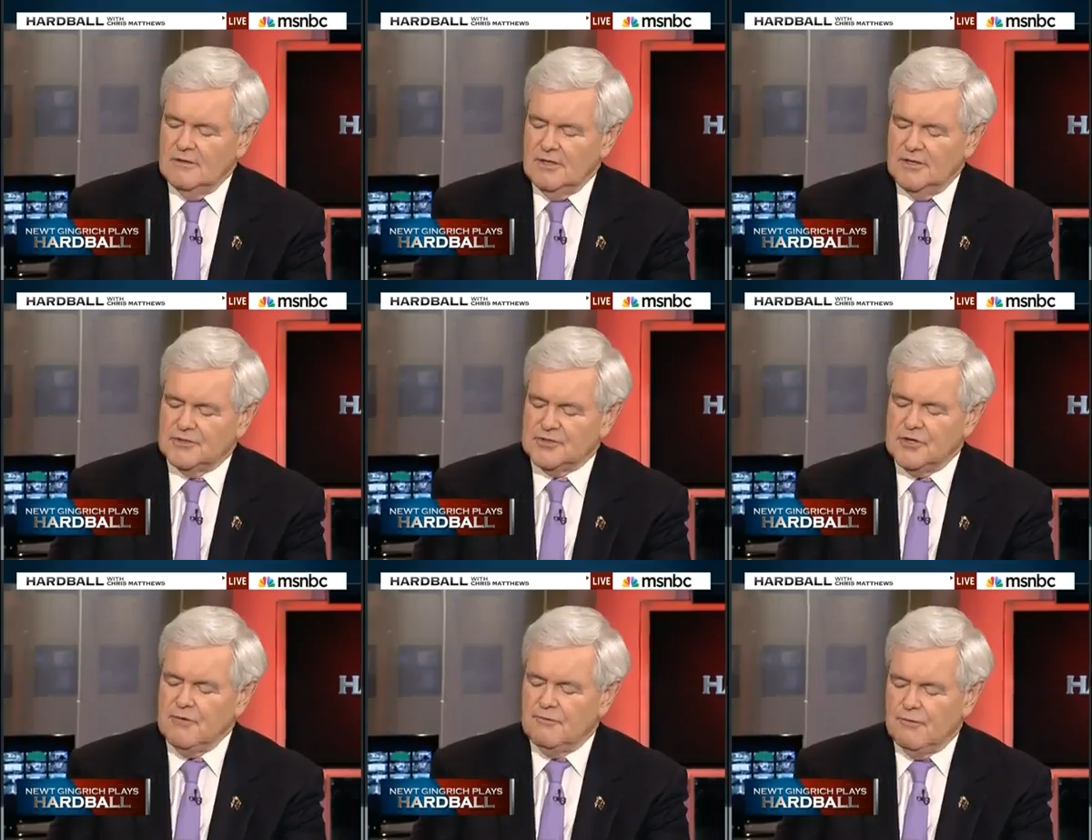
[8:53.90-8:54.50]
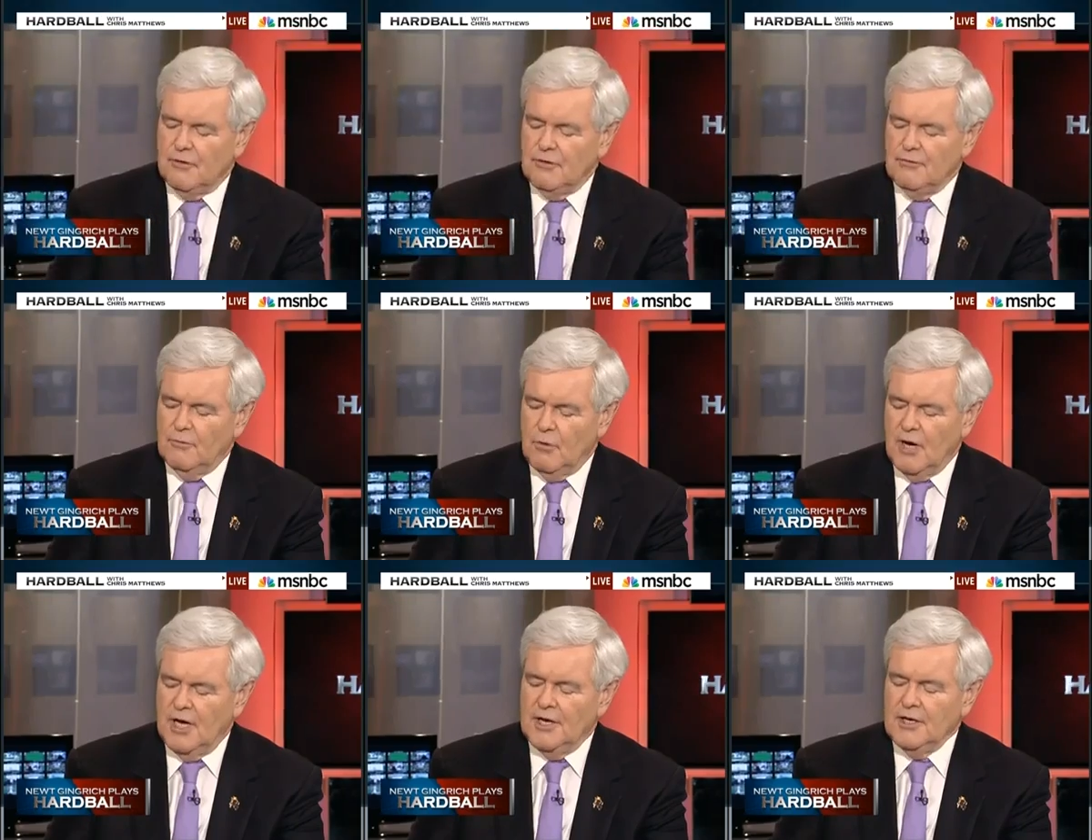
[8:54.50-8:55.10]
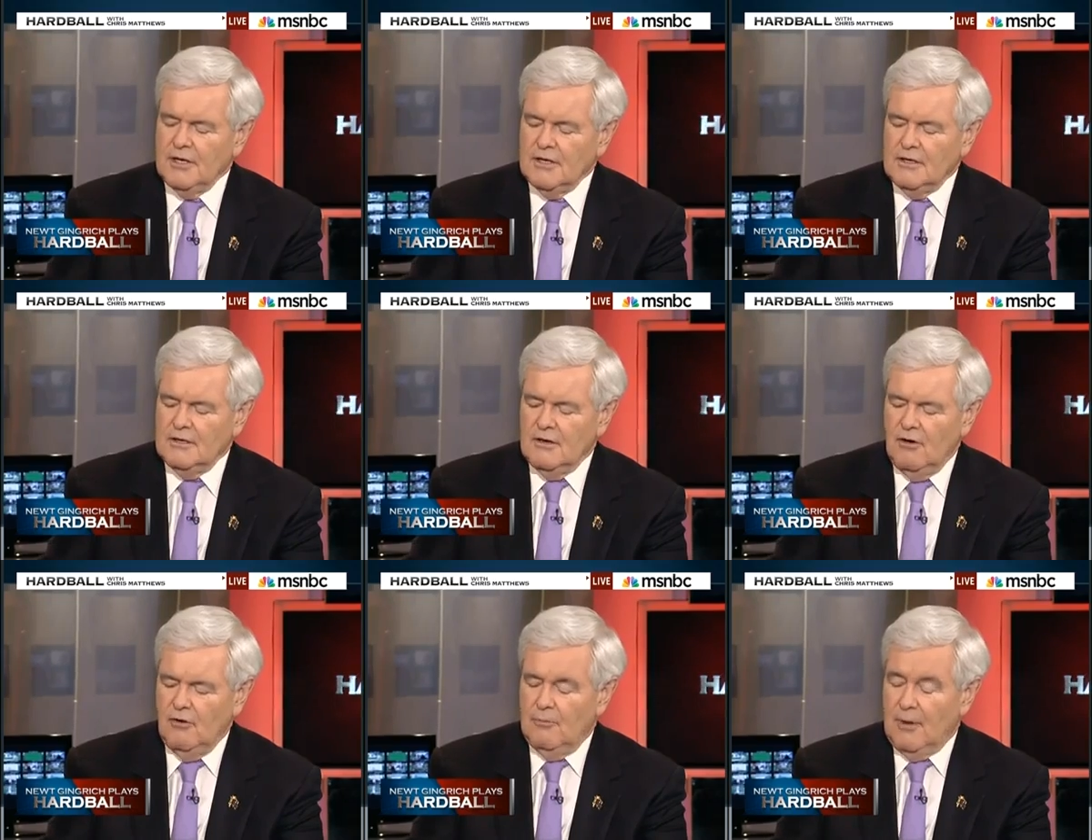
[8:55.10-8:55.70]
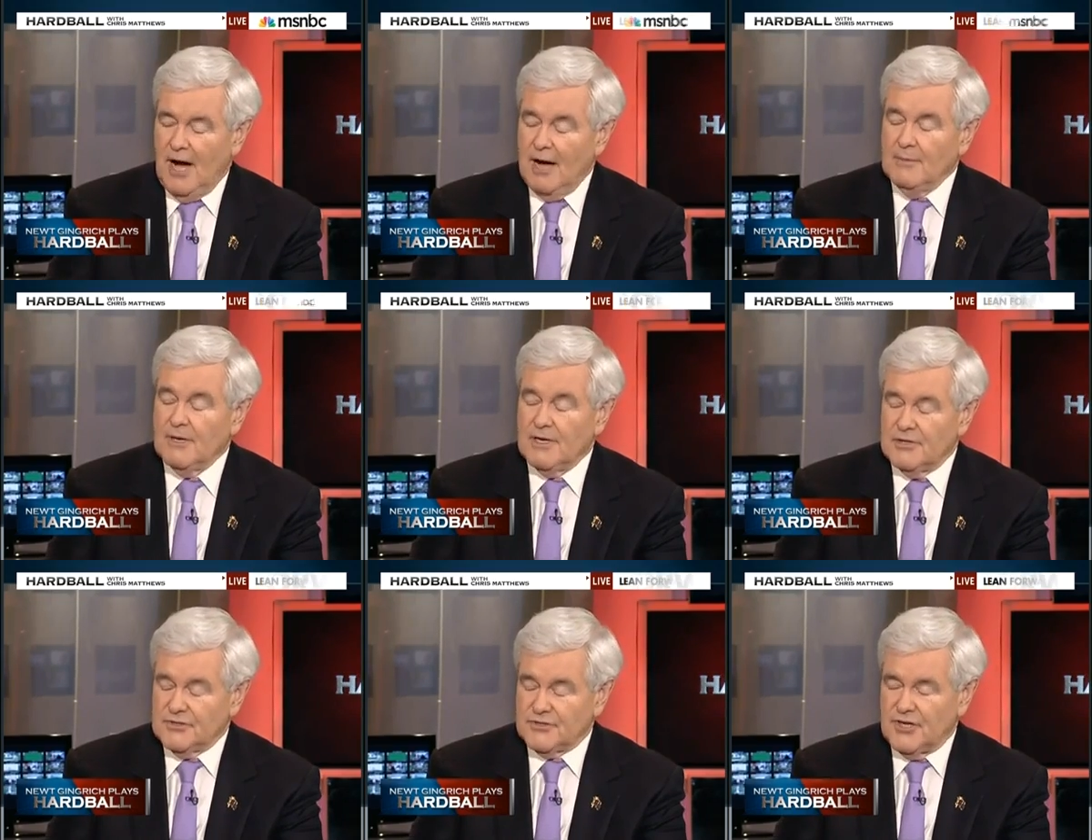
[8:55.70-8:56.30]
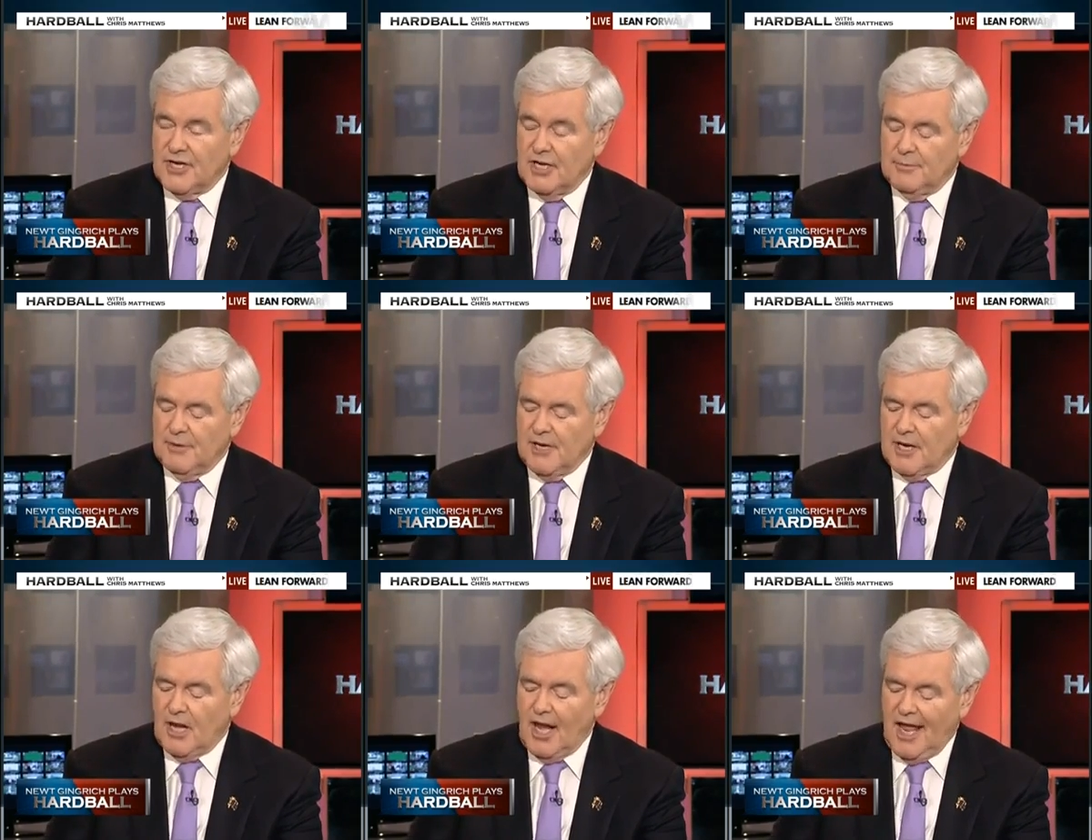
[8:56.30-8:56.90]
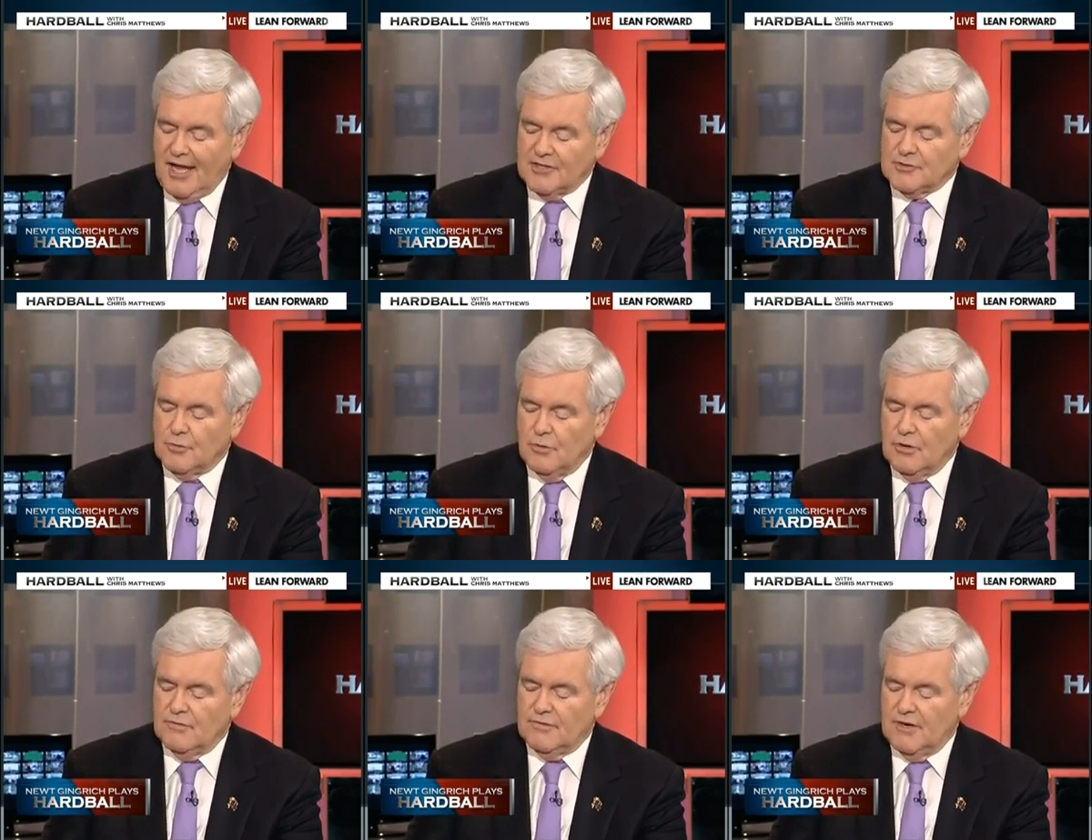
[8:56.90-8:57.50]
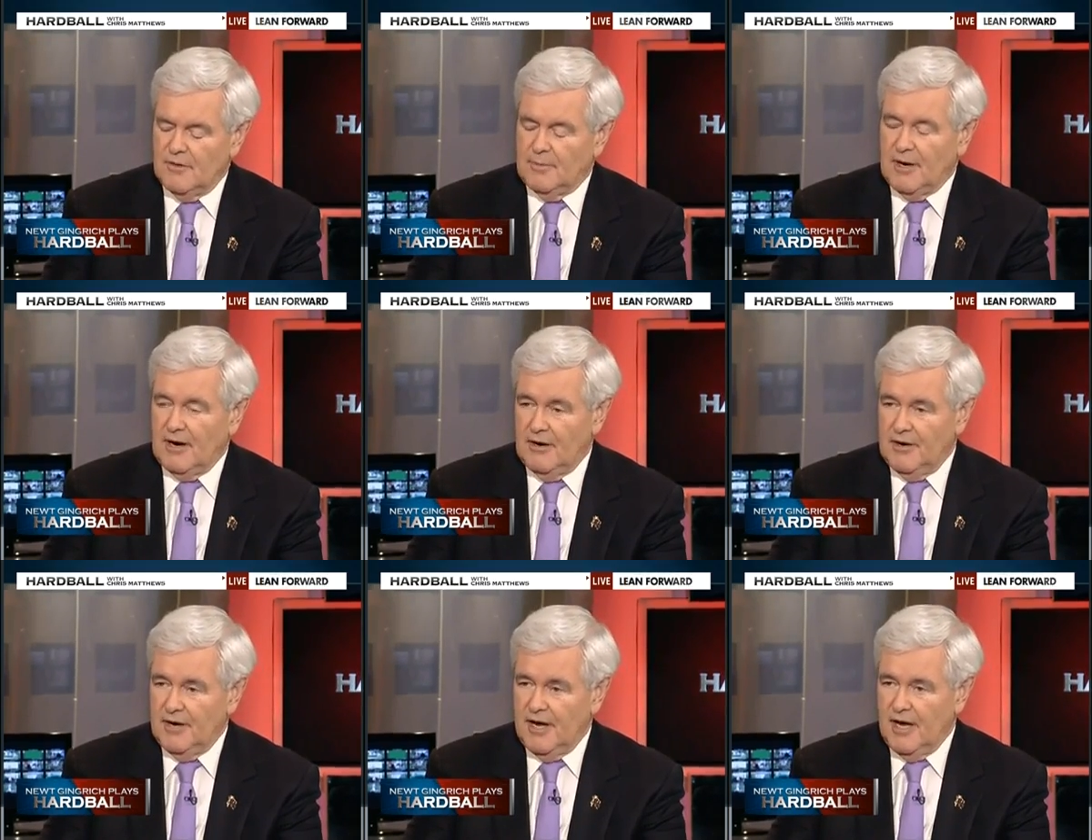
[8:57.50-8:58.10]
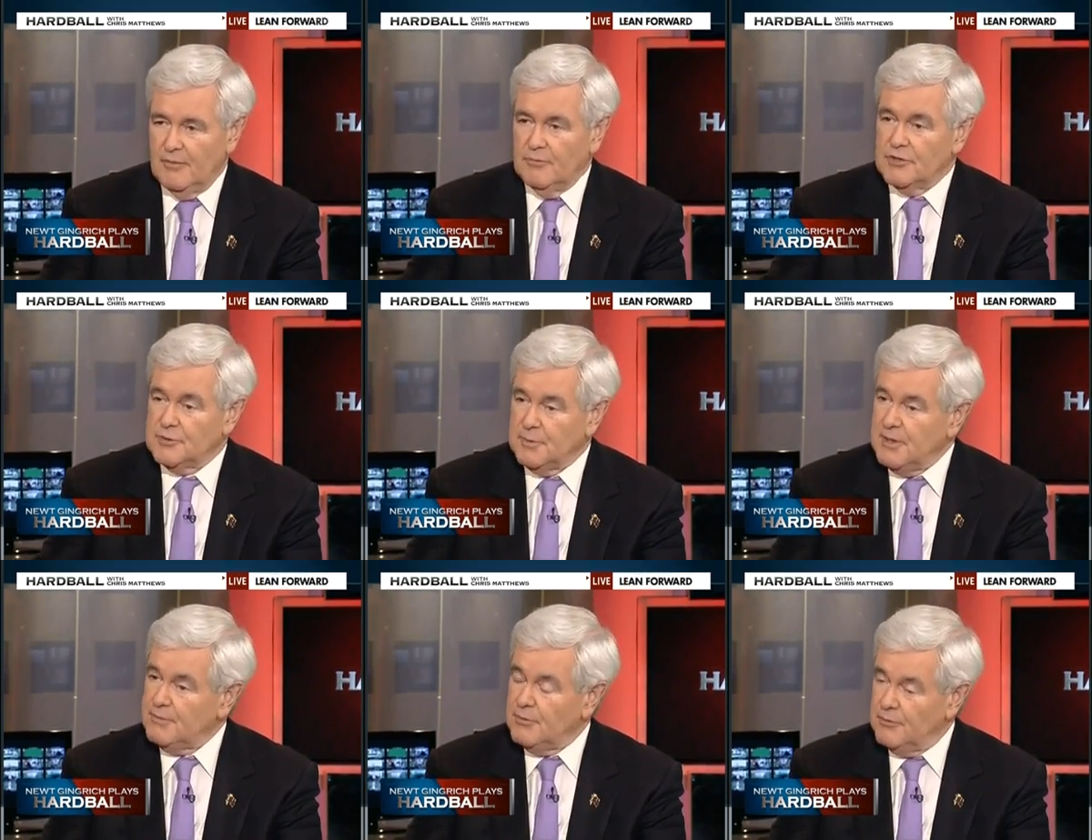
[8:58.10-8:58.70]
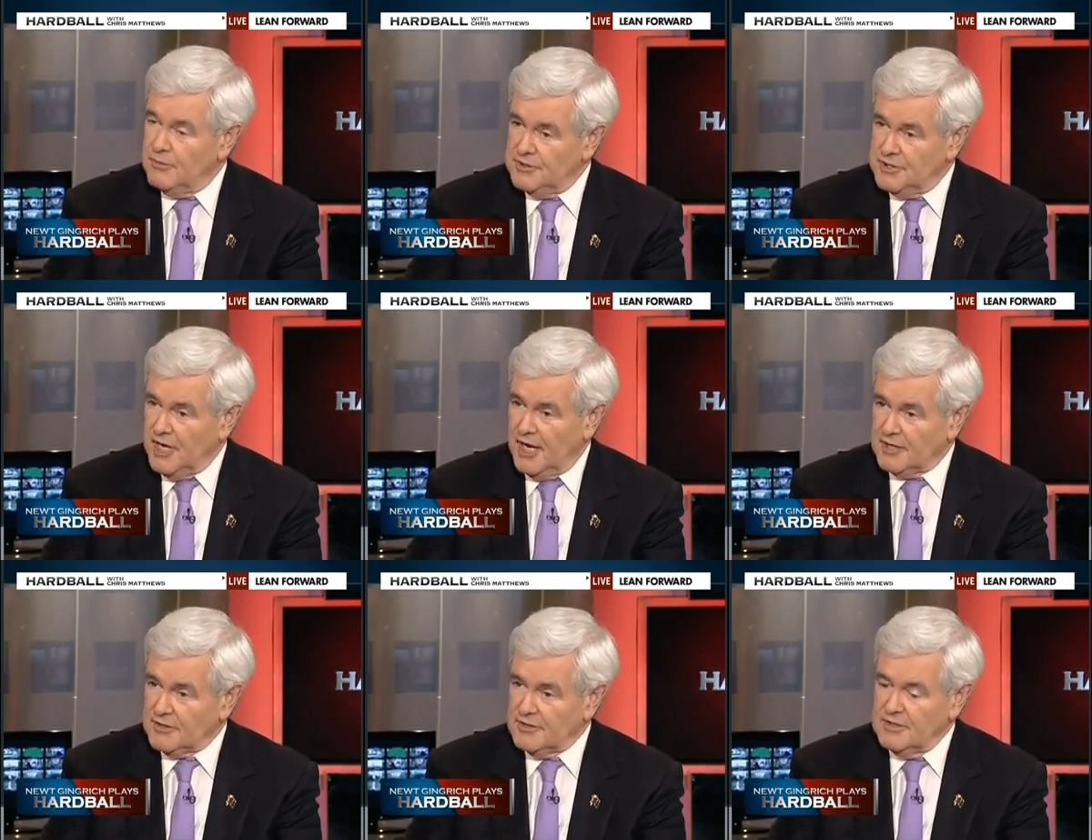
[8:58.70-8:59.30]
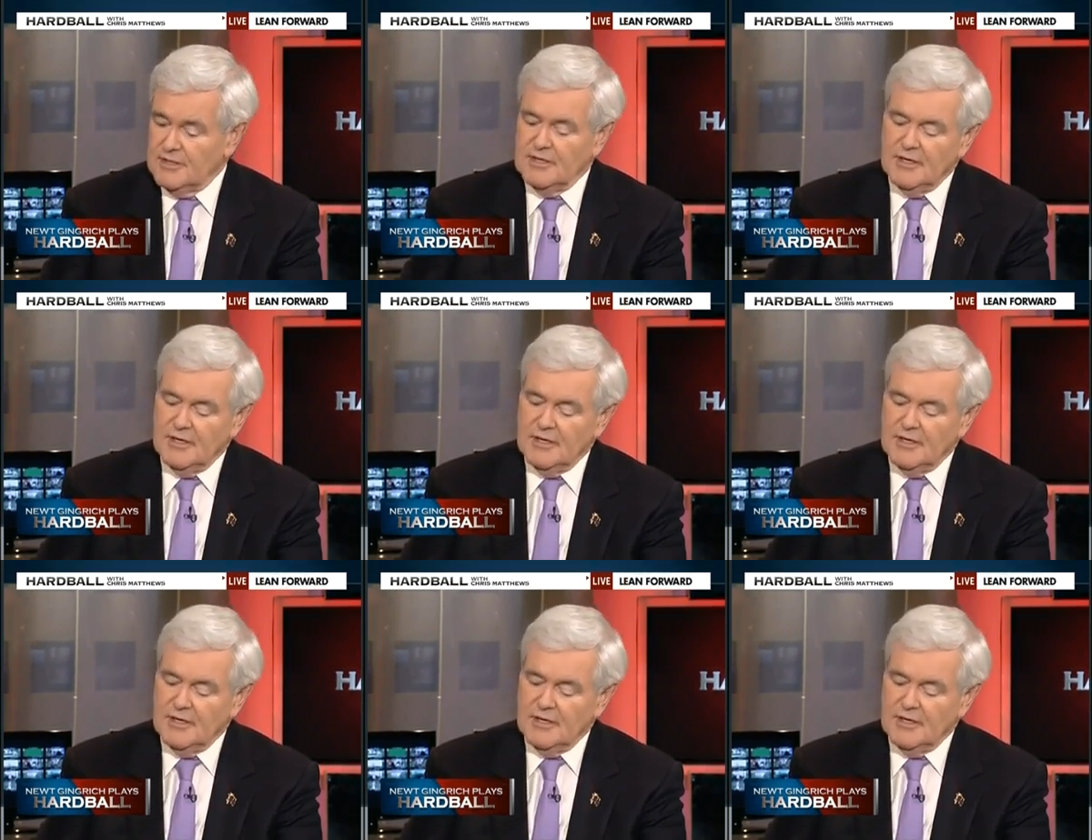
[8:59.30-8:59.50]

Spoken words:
And it's twofold. One, Obama has set up a class warfare paradigm which people reject.